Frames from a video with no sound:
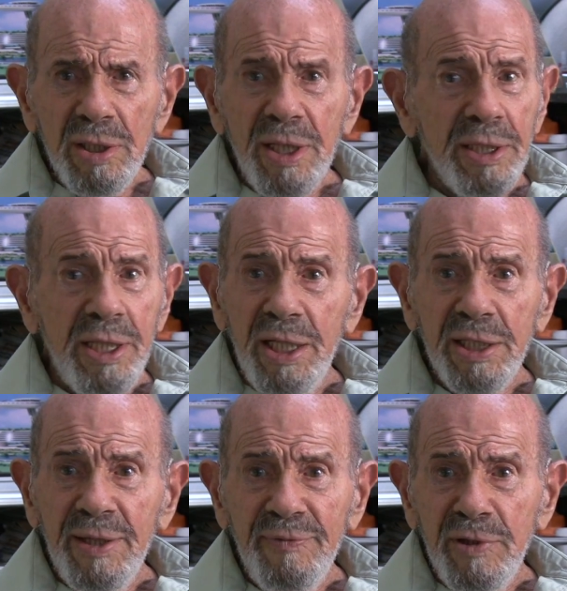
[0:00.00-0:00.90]
they
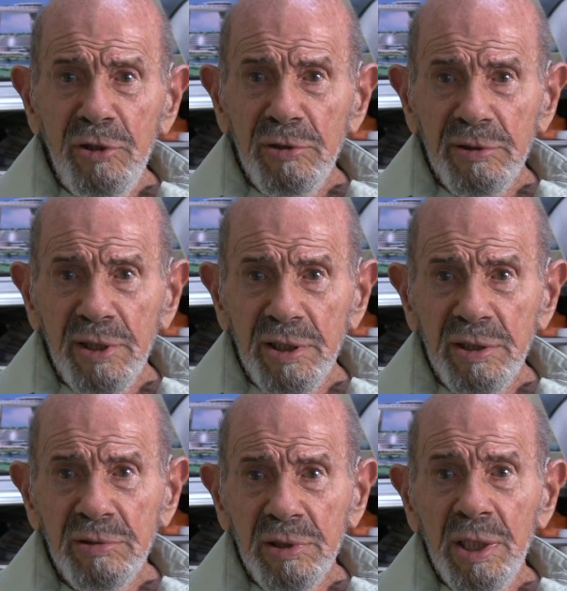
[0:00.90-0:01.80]
can't even hear
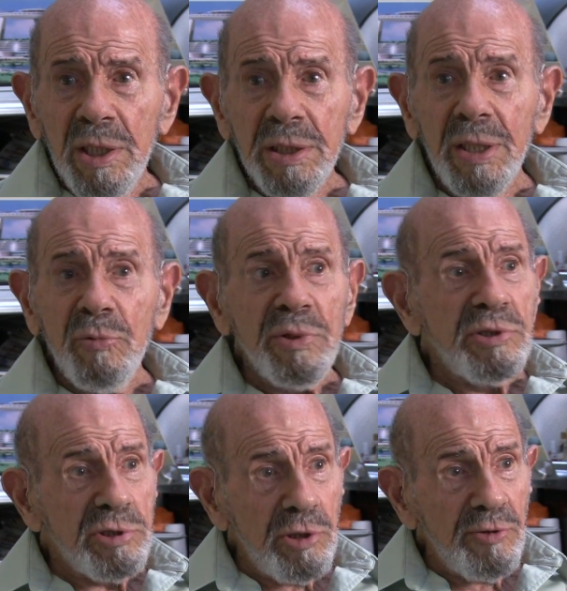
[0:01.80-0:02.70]
things that
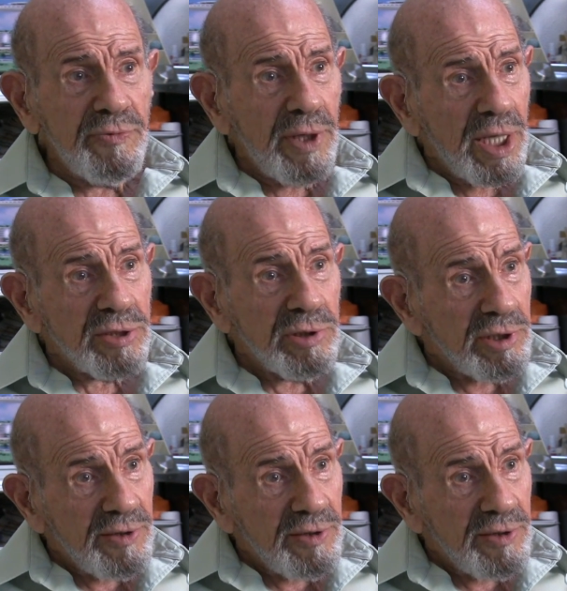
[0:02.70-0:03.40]
would serve as an